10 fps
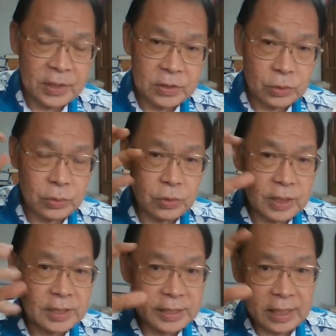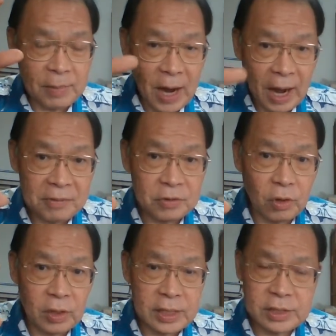So you just take about
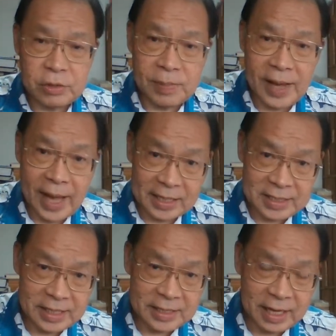$100, you buy excellent